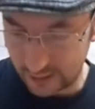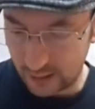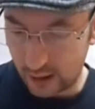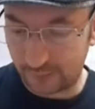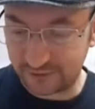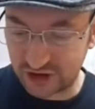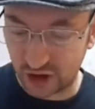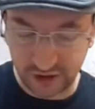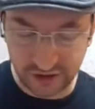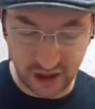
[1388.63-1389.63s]
I've
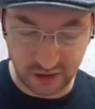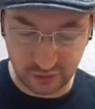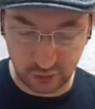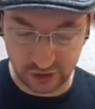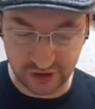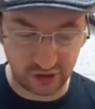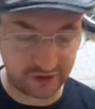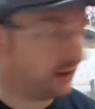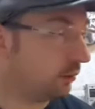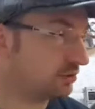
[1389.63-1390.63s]
decided to go to August
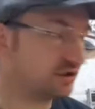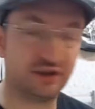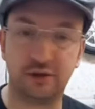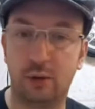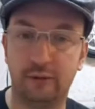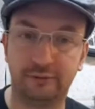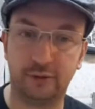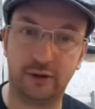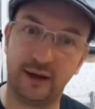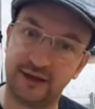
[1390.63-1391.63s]
1988. I was going to do one from
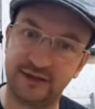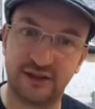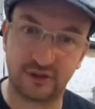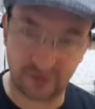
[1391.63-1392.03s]
1986.